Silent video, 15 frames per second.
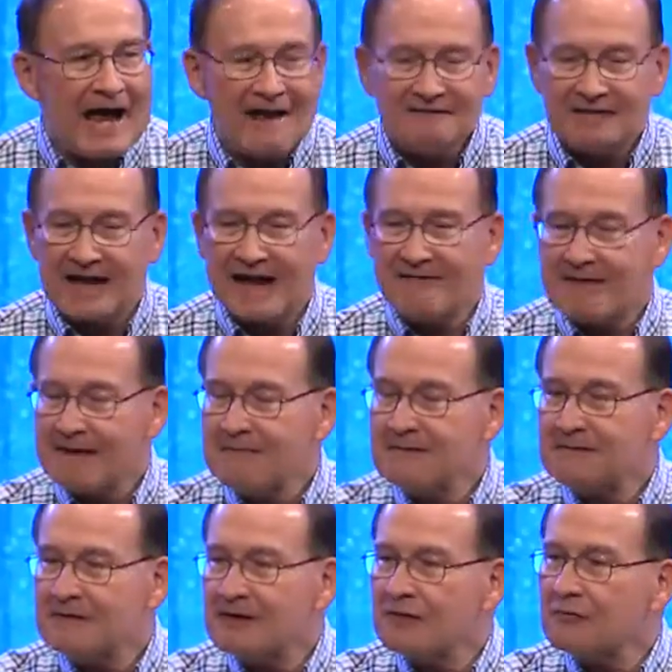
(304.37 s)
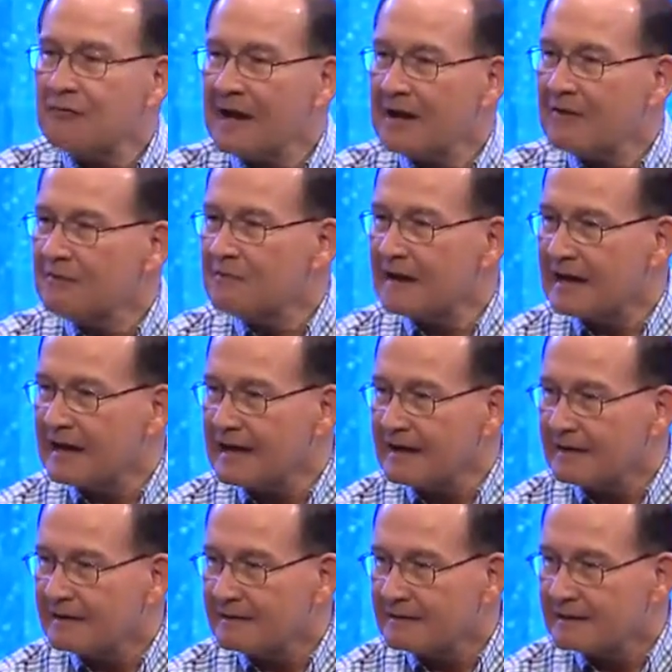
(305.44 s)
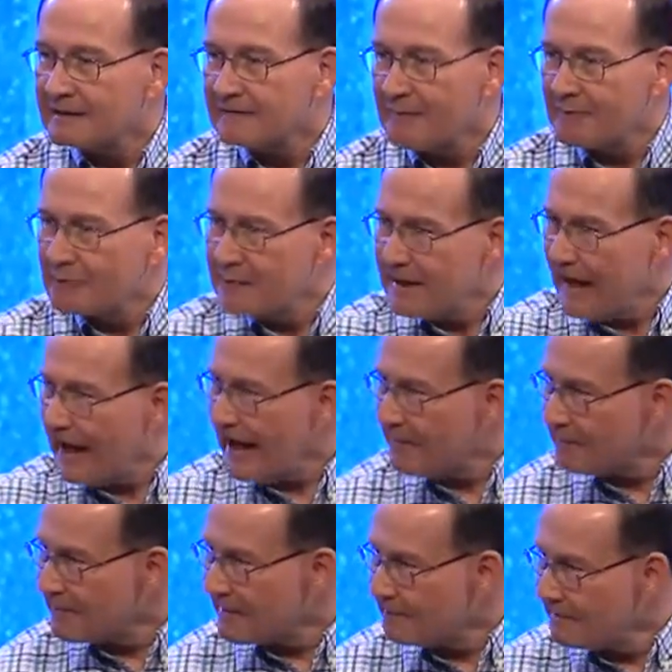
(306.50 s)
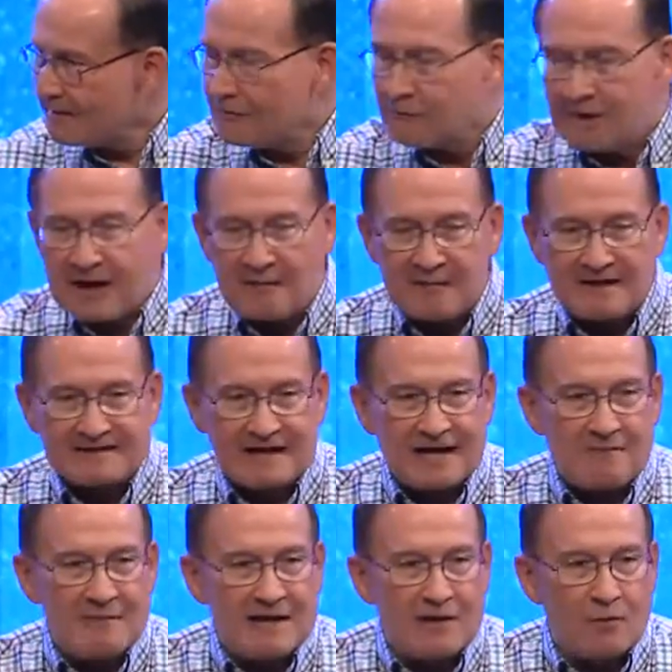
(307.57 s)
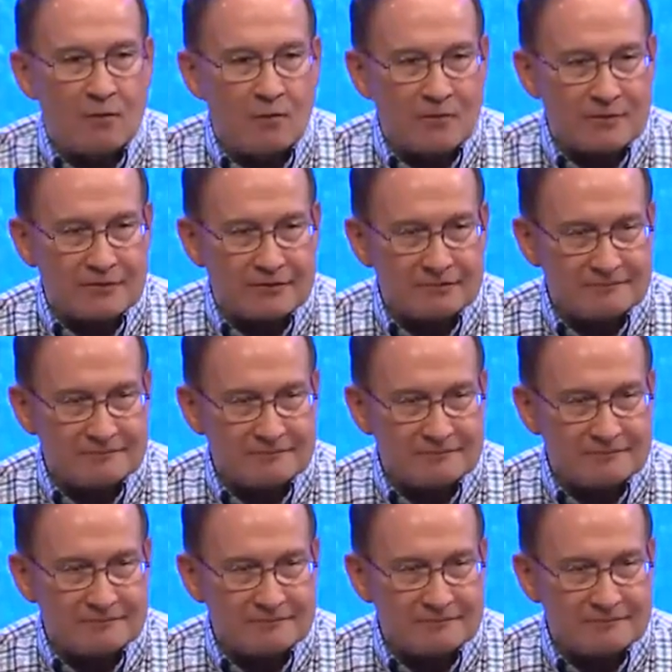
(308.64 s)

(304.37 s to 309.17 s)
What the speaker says: have to have everything around me. If I'm going to be happy, everything around me has got to be in order.